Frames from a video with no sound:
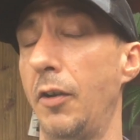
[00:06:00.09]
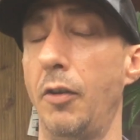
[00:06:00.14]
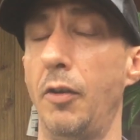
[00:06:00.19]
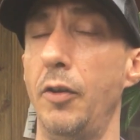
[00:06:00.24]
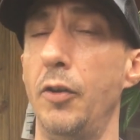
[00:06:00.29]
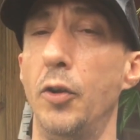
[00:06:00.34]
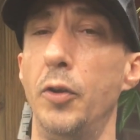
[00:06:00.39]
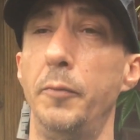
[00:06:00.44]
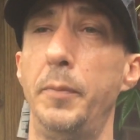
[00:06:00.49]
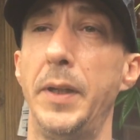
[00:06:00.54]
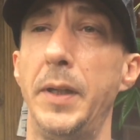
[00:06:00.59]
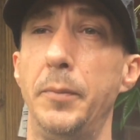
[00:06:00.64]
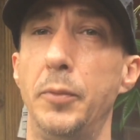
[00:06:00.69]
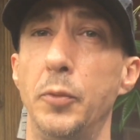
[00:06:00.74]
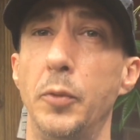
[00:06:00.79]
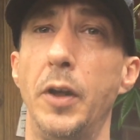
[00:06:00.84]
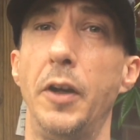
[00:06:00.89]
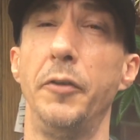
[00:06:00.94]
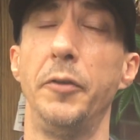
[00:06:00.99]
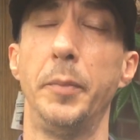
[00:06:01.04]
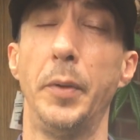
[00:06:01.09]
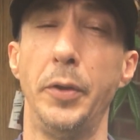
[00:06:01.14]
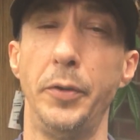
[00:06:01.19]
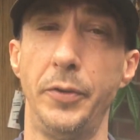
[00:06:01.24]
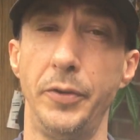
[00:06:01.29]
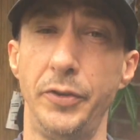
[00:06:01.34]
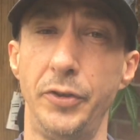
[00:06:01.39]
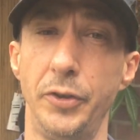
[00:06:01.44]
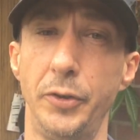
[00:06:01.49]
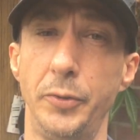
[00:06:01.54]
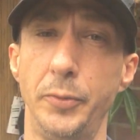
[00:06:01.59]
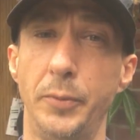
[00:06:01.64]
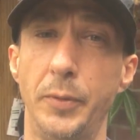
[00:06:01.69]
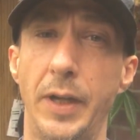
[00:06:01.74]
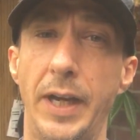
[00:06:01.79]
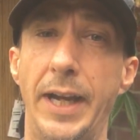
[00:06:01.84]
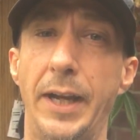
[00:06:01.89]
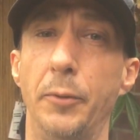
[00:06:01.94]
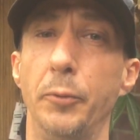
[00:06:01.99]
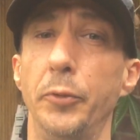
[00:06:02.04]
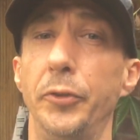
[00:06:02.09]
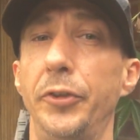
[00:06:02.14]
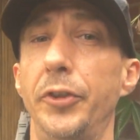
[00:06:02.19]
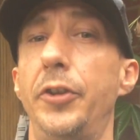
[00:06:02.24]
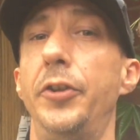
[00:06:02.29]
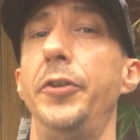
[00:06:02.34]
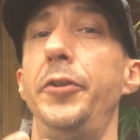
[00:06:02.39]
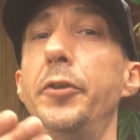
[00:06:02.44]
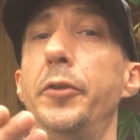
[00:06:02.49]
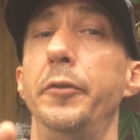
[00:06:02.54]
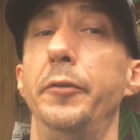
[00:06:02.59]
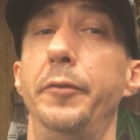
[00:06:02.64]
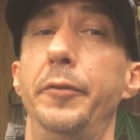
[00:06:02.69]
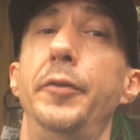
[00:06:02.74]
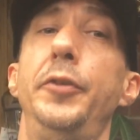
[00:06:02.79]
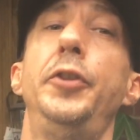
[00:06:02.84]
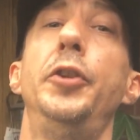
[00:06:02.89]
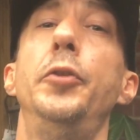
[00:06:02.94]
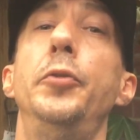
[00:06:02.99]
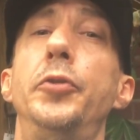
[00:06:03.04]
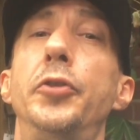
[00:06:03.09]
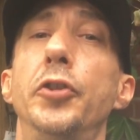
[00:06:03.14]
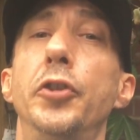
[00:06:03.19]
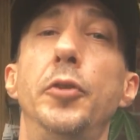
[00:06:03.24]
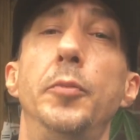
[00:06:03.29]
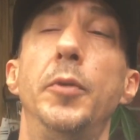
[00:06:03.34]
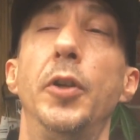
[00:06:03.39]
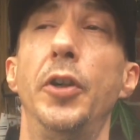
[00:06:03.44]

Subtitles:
a lot of people that I've spoken to outside of YouTube,